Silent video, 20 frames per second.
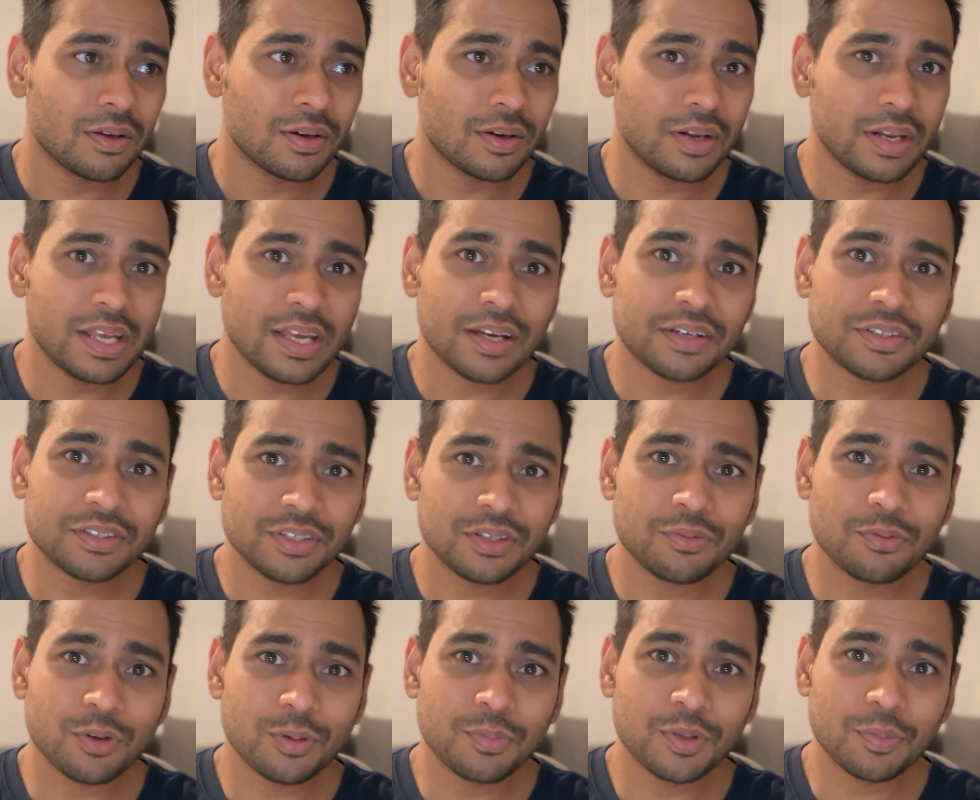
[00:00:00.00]
reaction
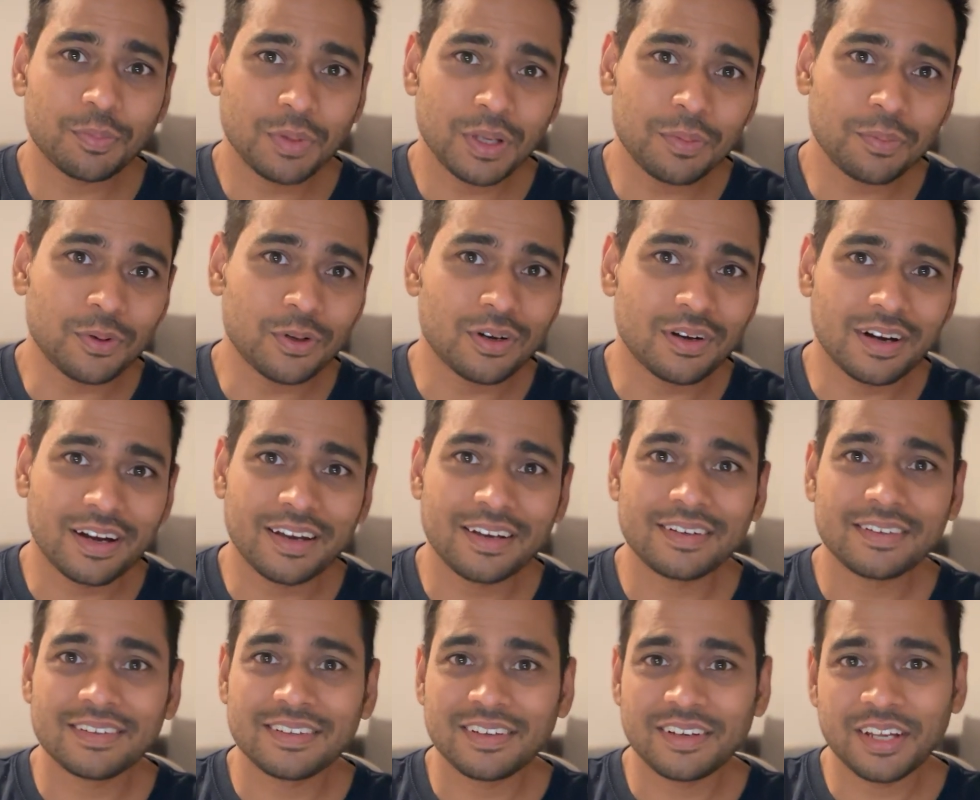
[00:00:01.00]
from the people, right?
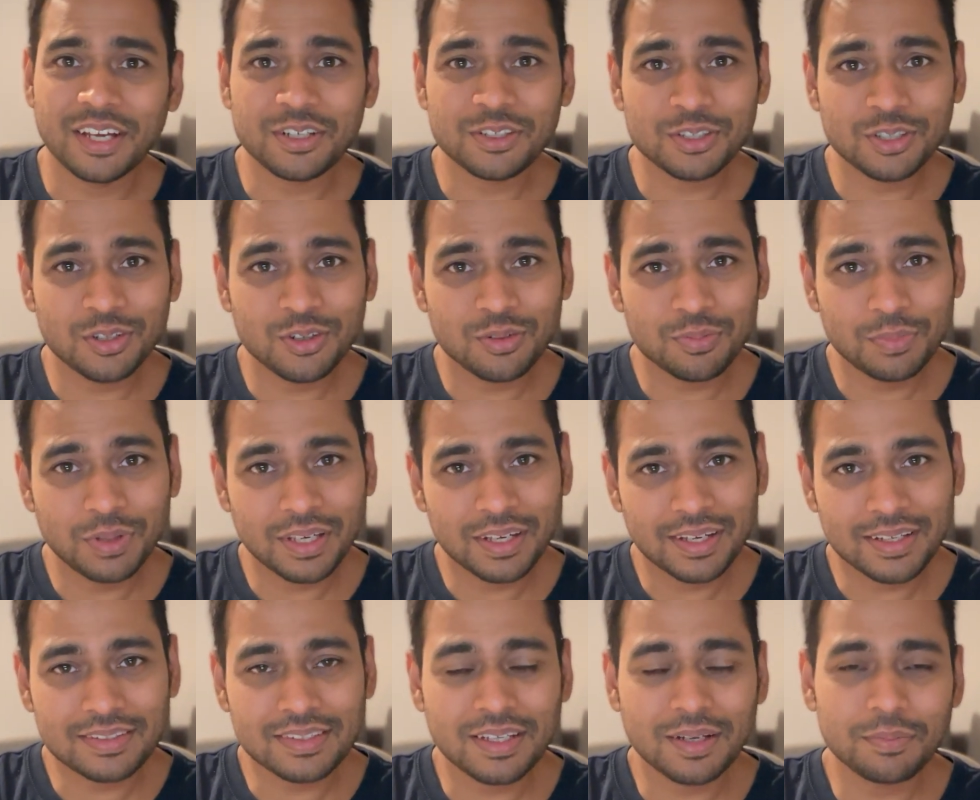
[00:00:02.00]
Reaction of being
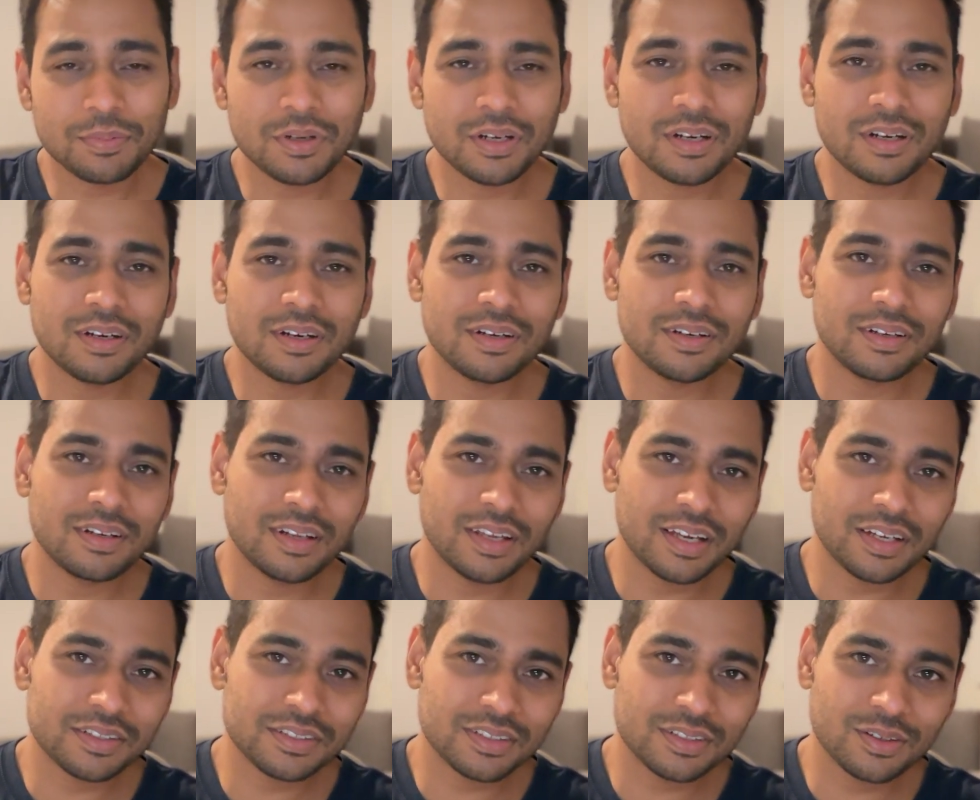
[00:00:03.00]
accepted,
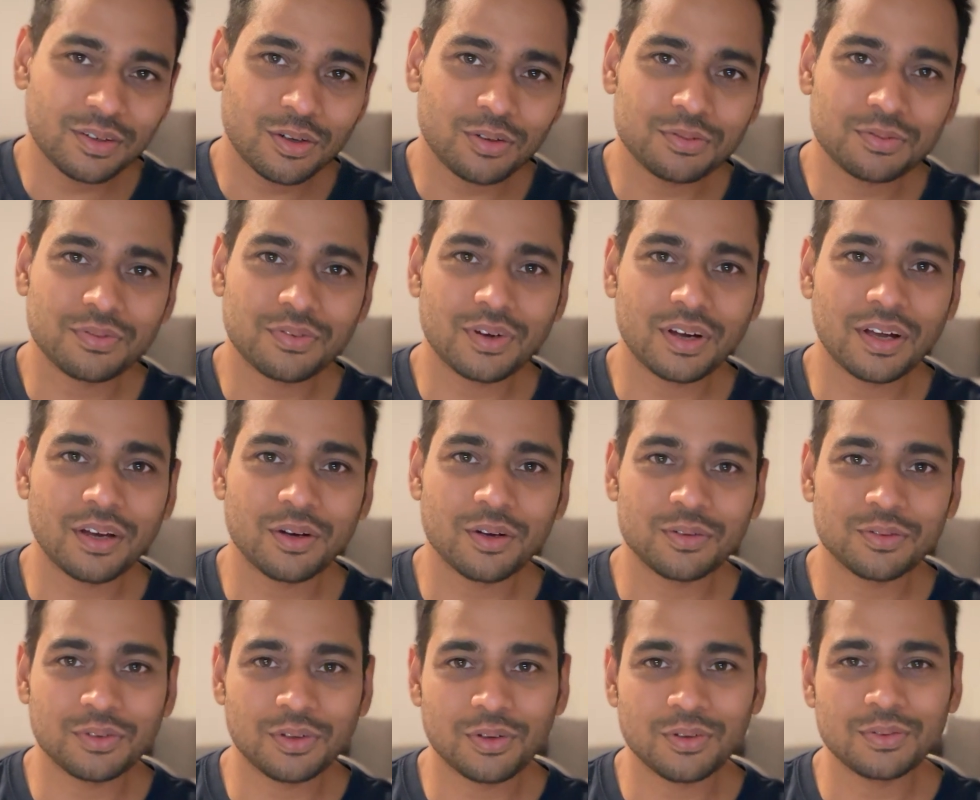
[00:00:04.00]
reaction of kind
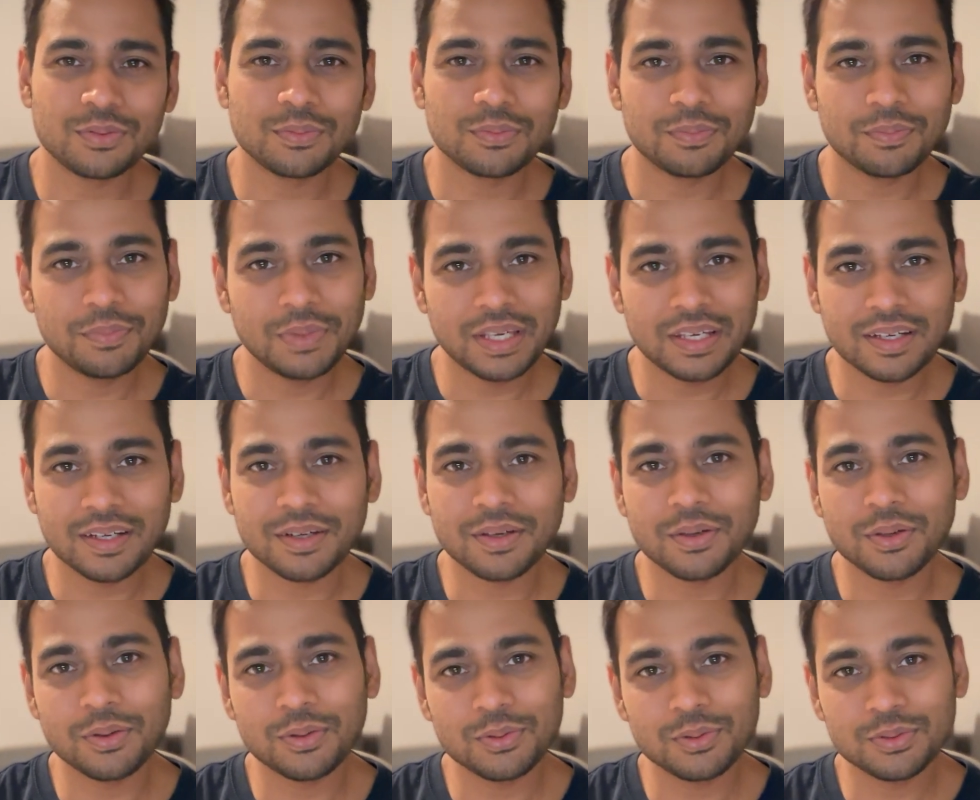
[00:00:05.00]
of, you know, being
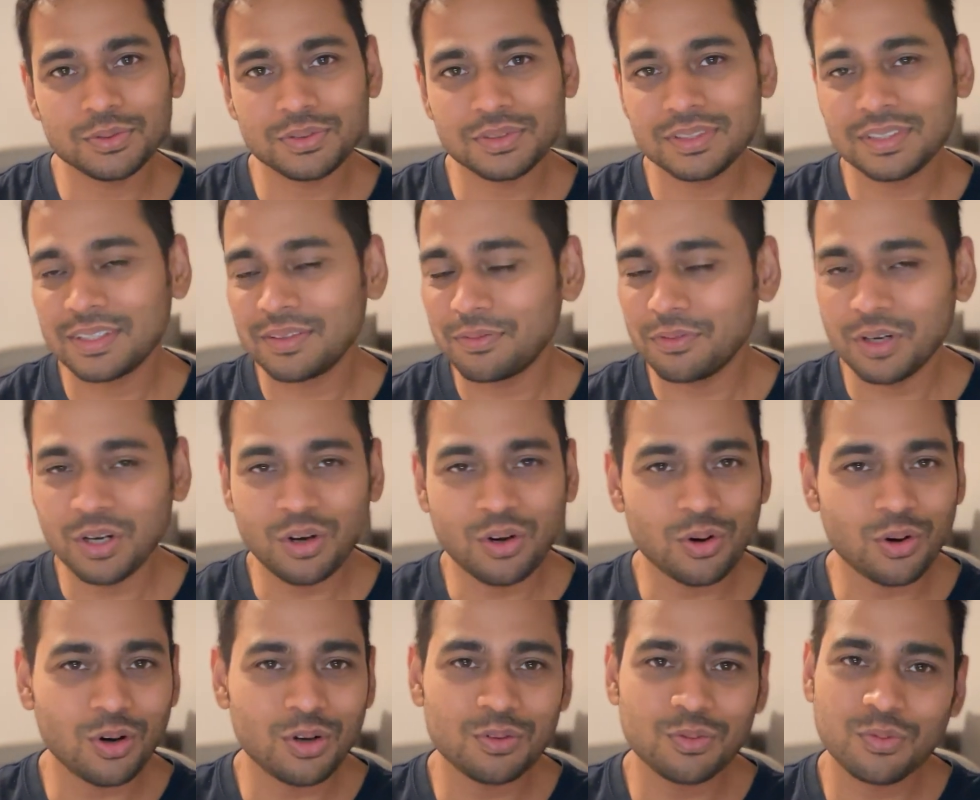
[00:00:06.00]
accused,
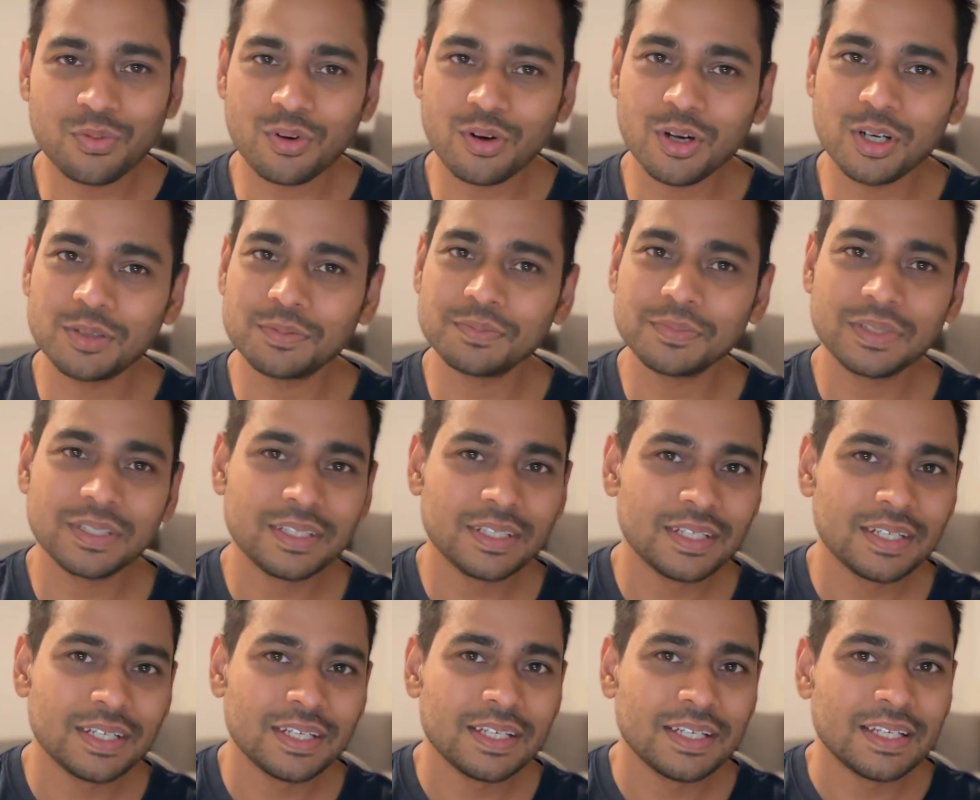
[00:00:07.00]
withdrawn from,
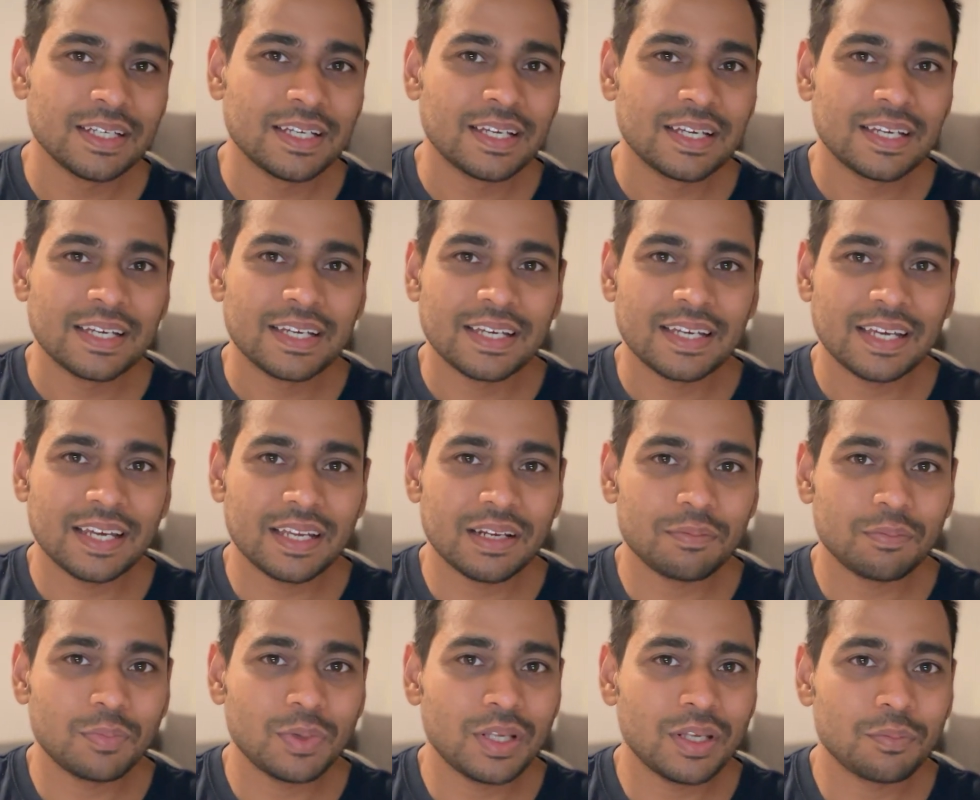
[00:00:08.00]

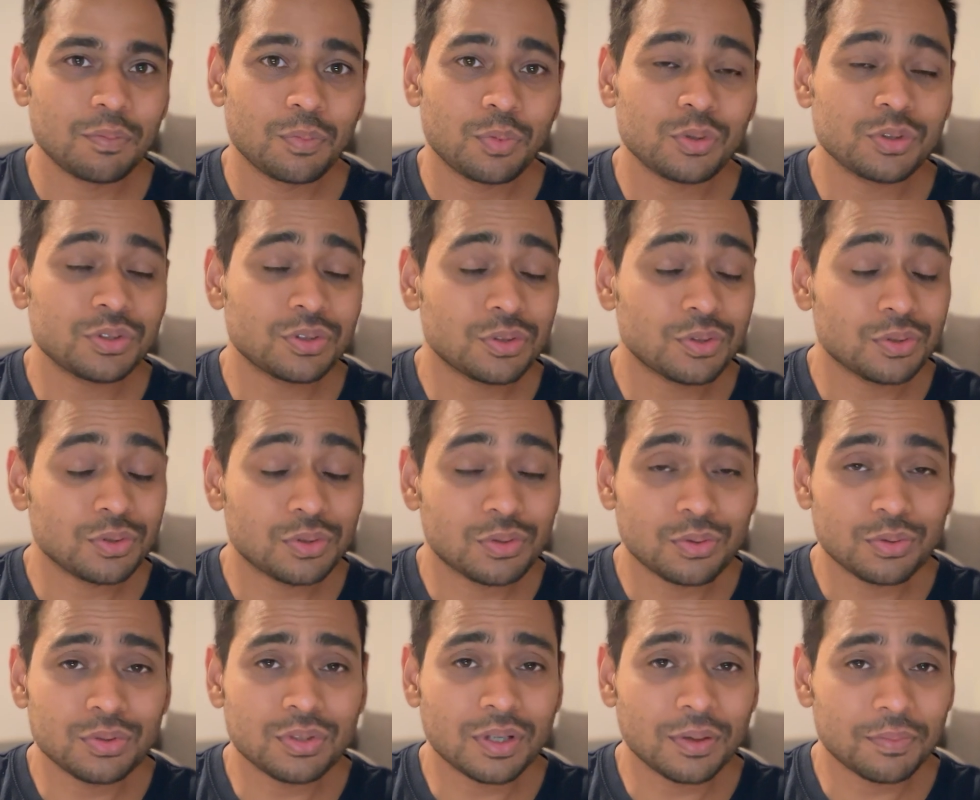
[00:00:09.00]
and being pushed to
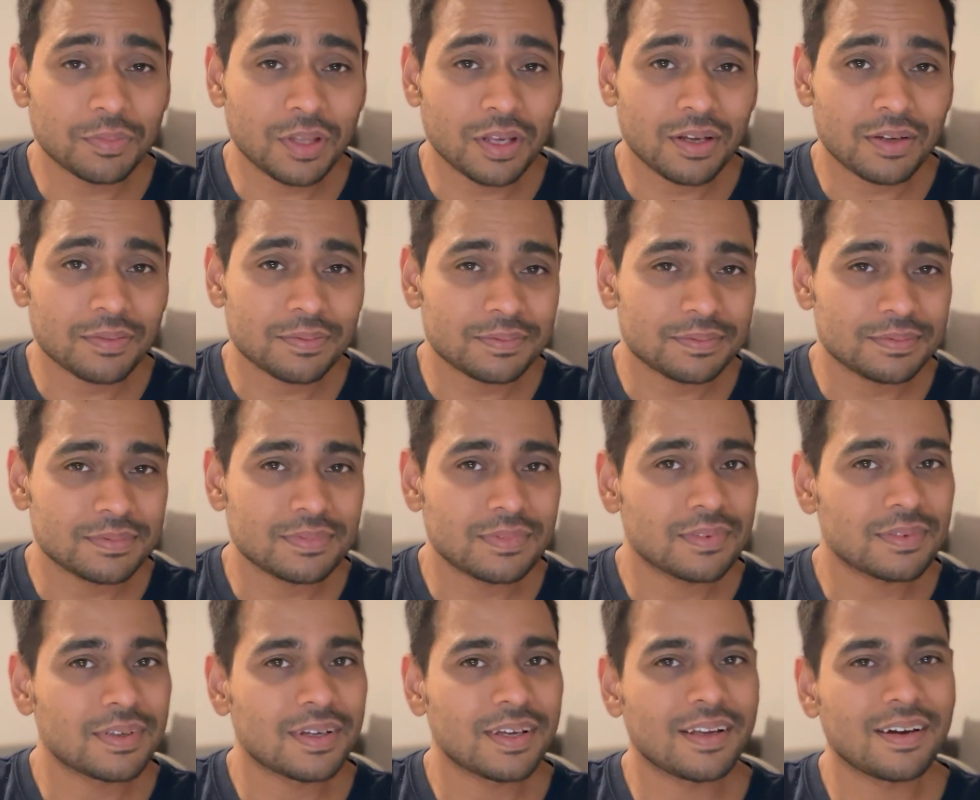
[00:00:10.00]
do something,
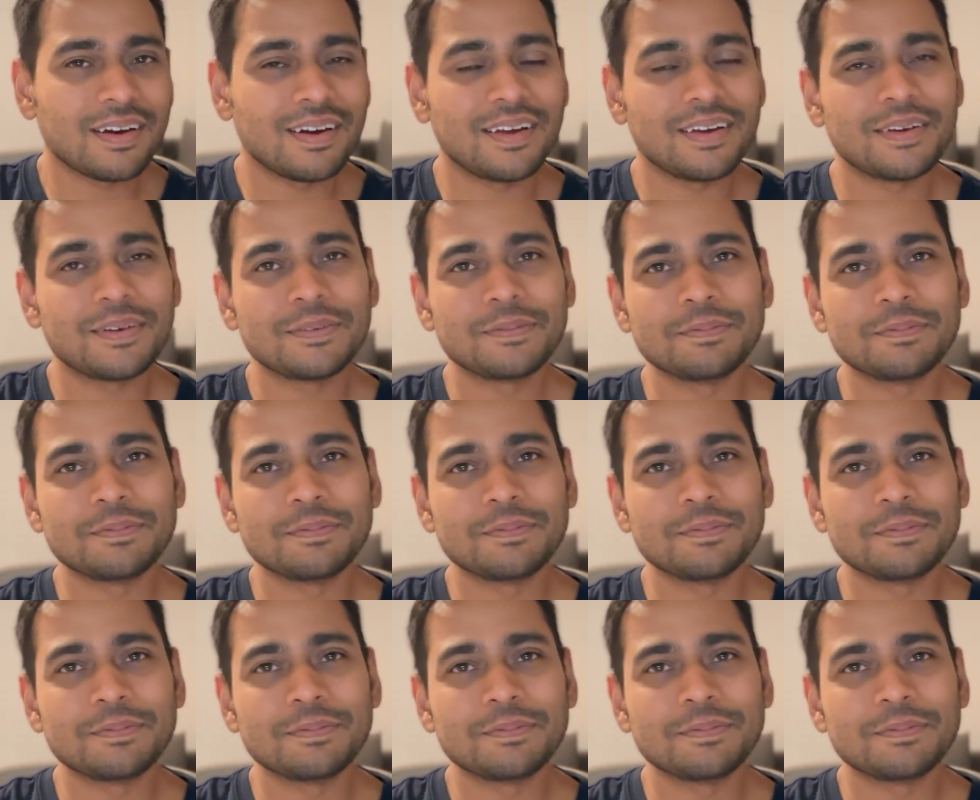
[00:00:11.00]
right?